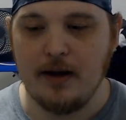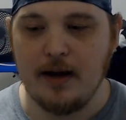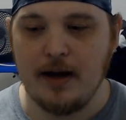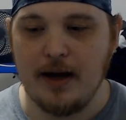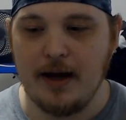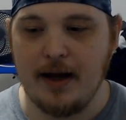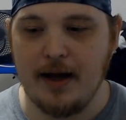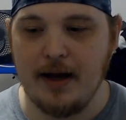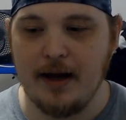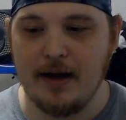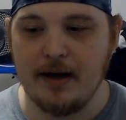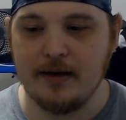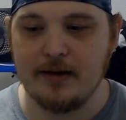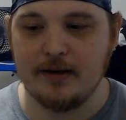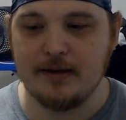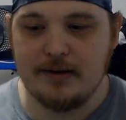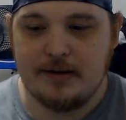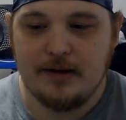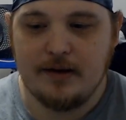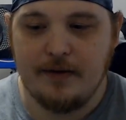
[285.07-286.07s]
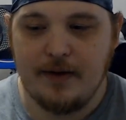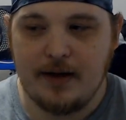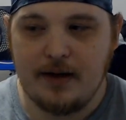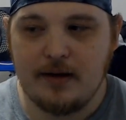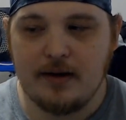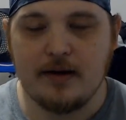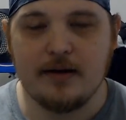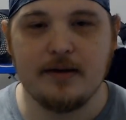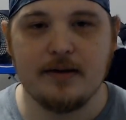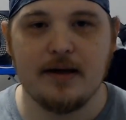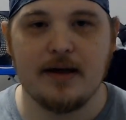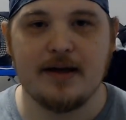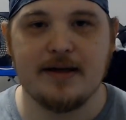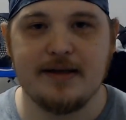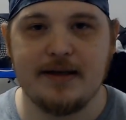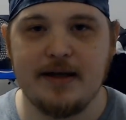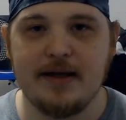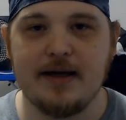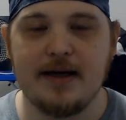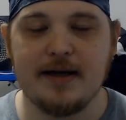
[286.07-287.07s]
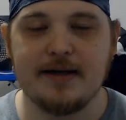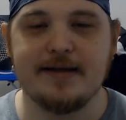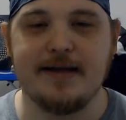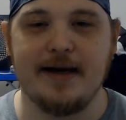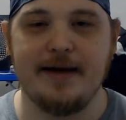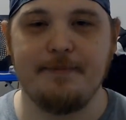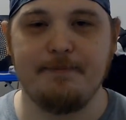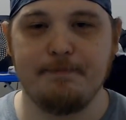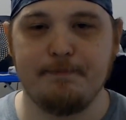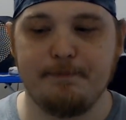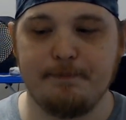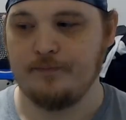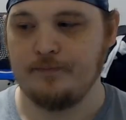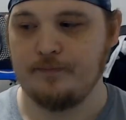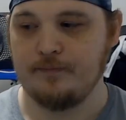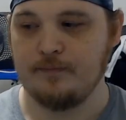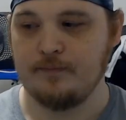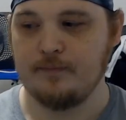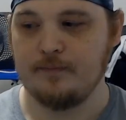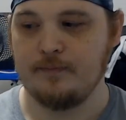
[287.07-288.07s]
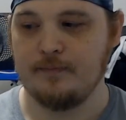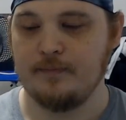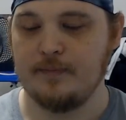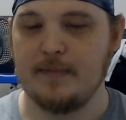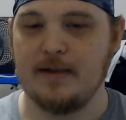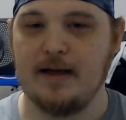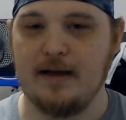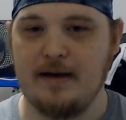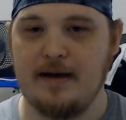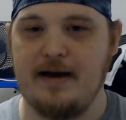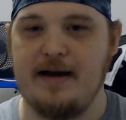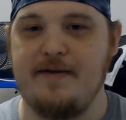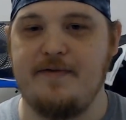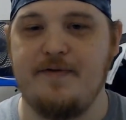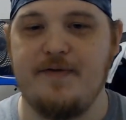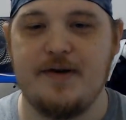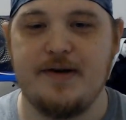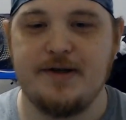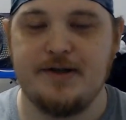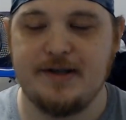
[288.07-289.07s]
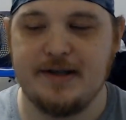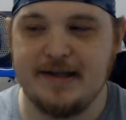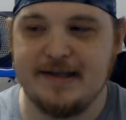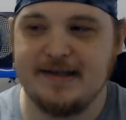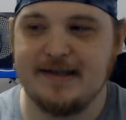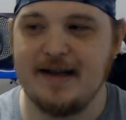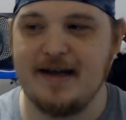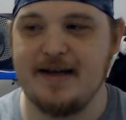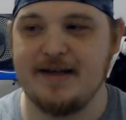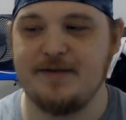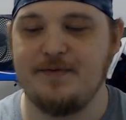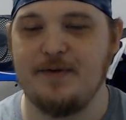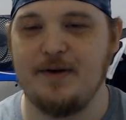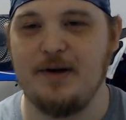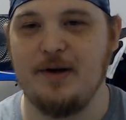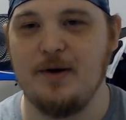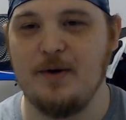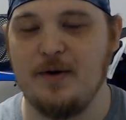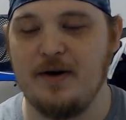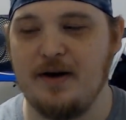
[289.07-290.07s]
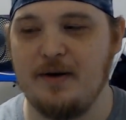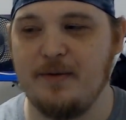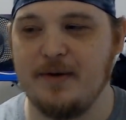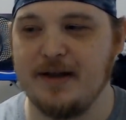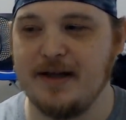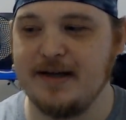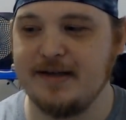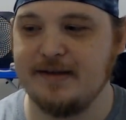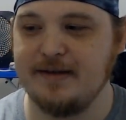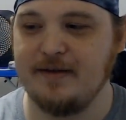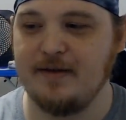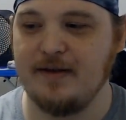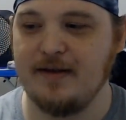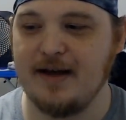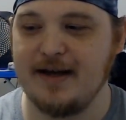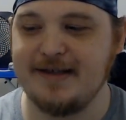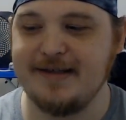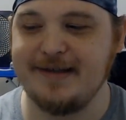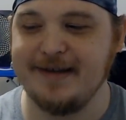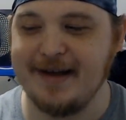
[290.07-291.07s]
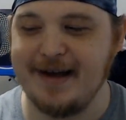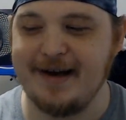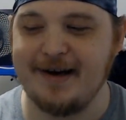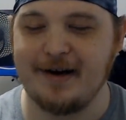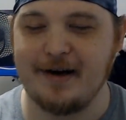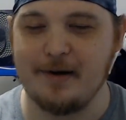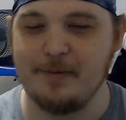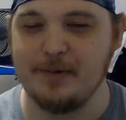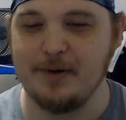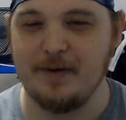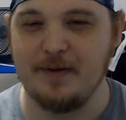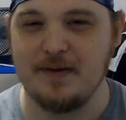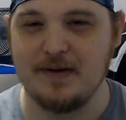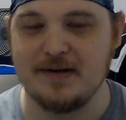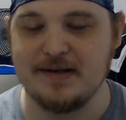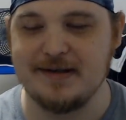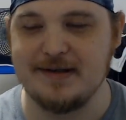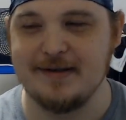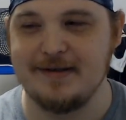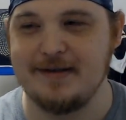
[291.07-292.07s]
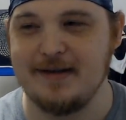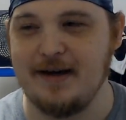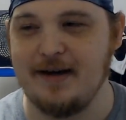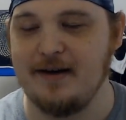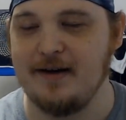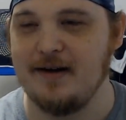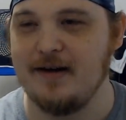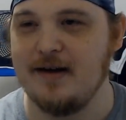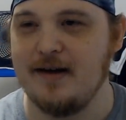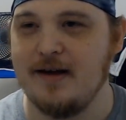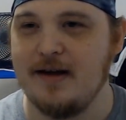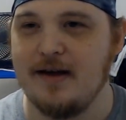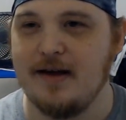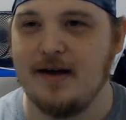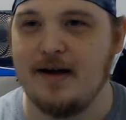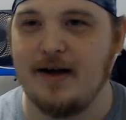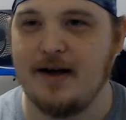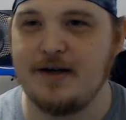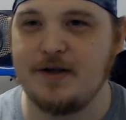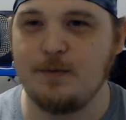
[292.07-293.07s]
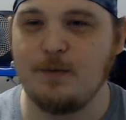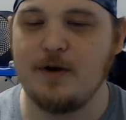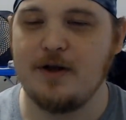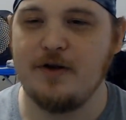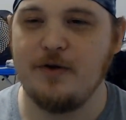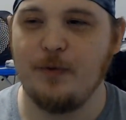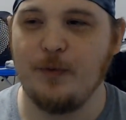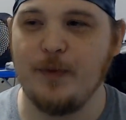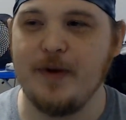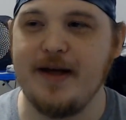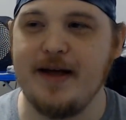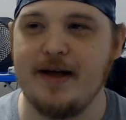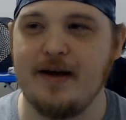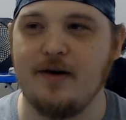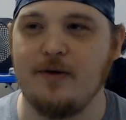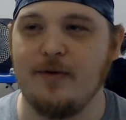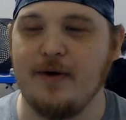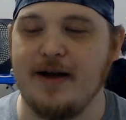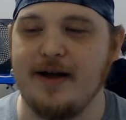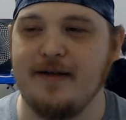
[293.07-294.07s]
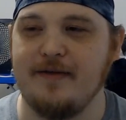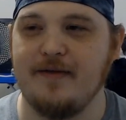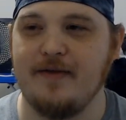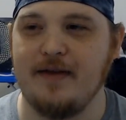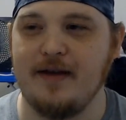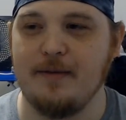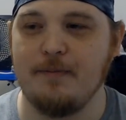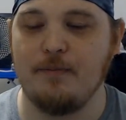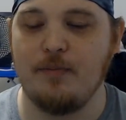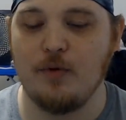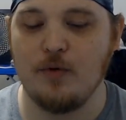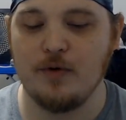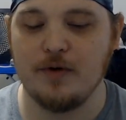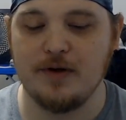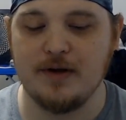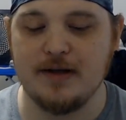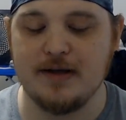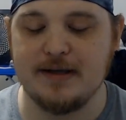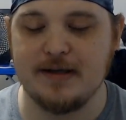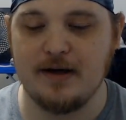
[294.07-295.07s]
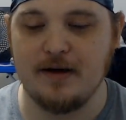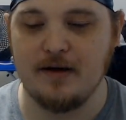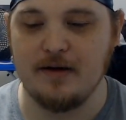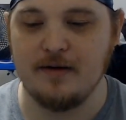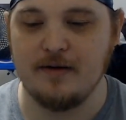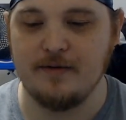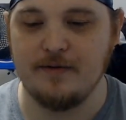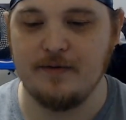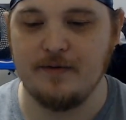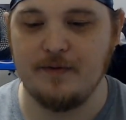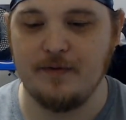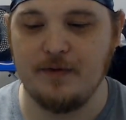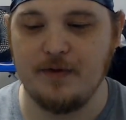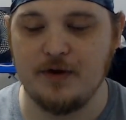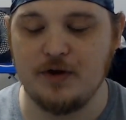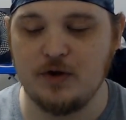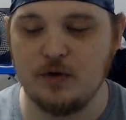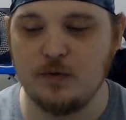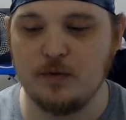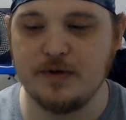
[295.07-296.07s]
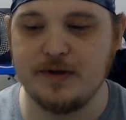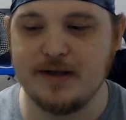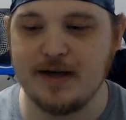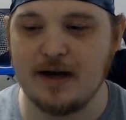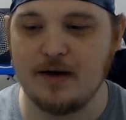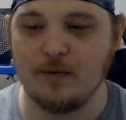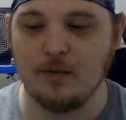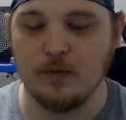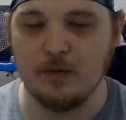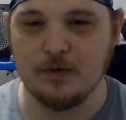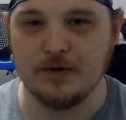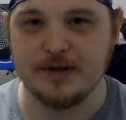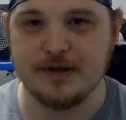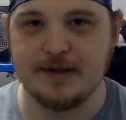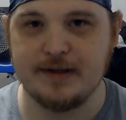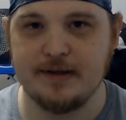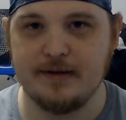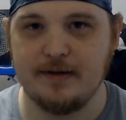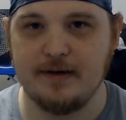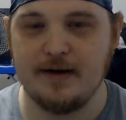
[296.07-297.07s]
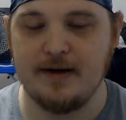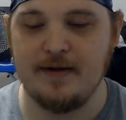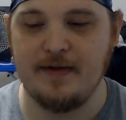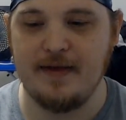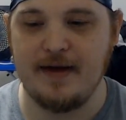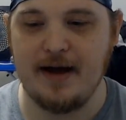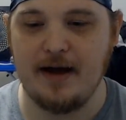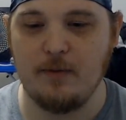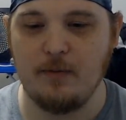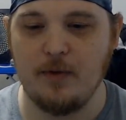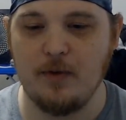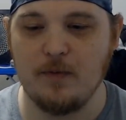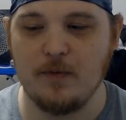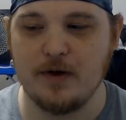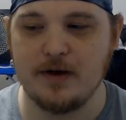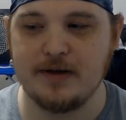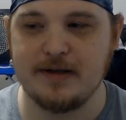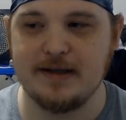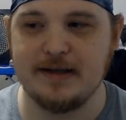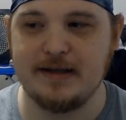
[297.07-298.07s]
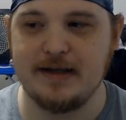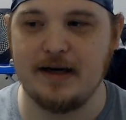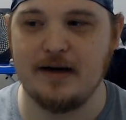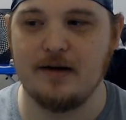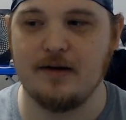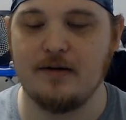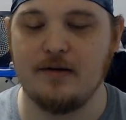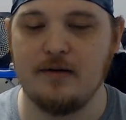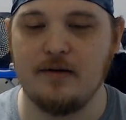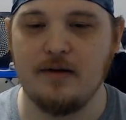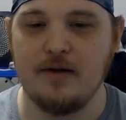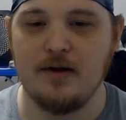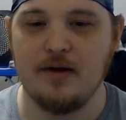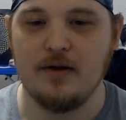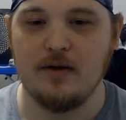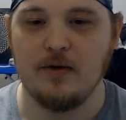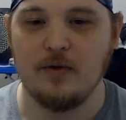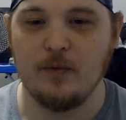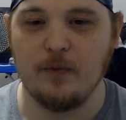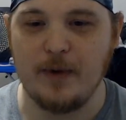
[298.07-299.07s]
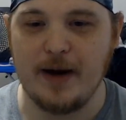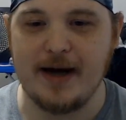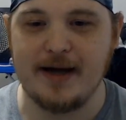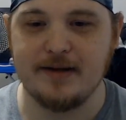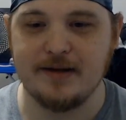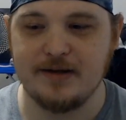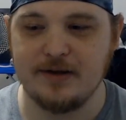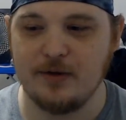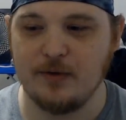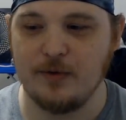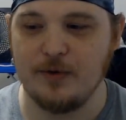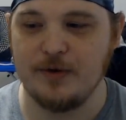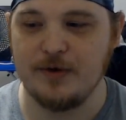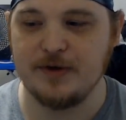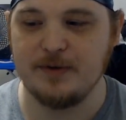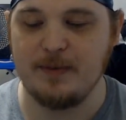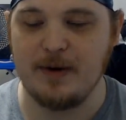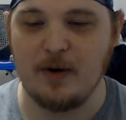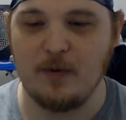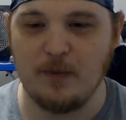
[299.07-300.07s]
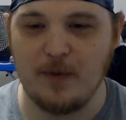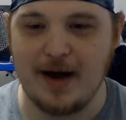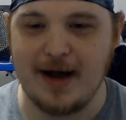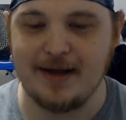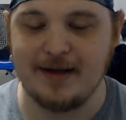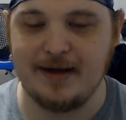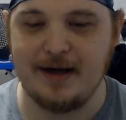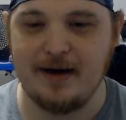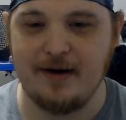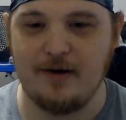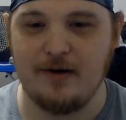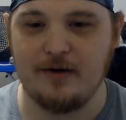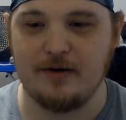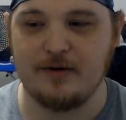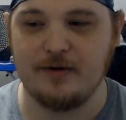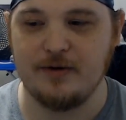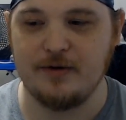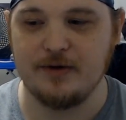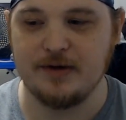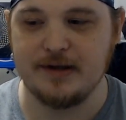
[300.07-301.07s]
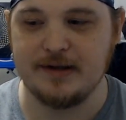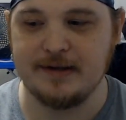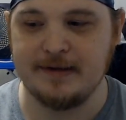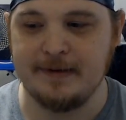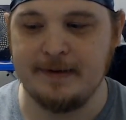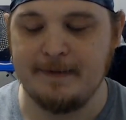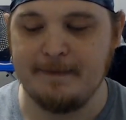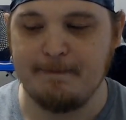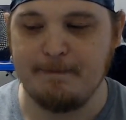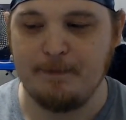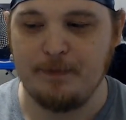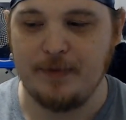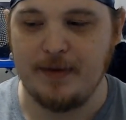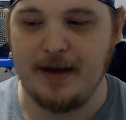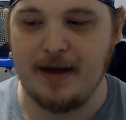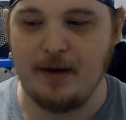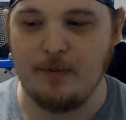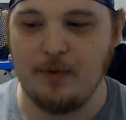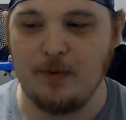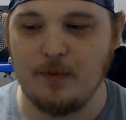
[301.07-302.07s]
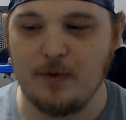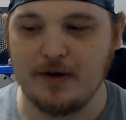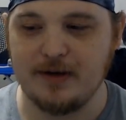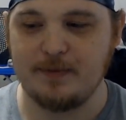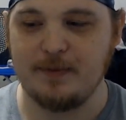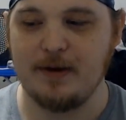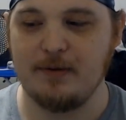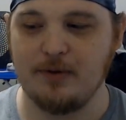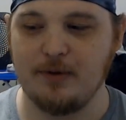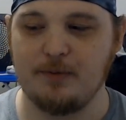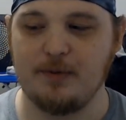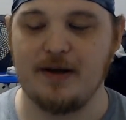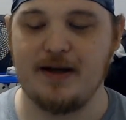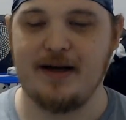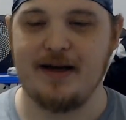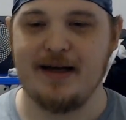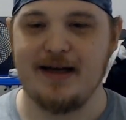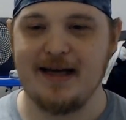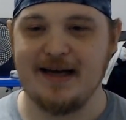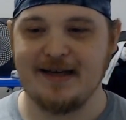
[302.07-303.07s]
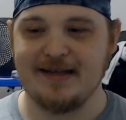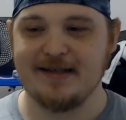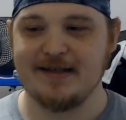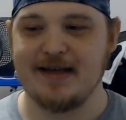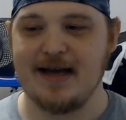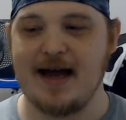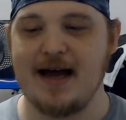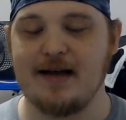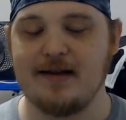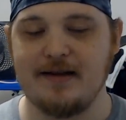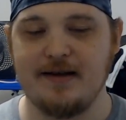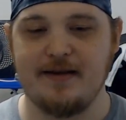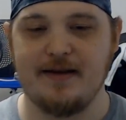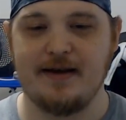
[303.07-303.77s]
and until then, I'll see you next time. I finished this last video and I realized that I still had a couple of things to say. I just wanted to reiterate the importance of the tools, not rules, in that we want to tell rad stories about rad characters, and we want to be able to play exactly the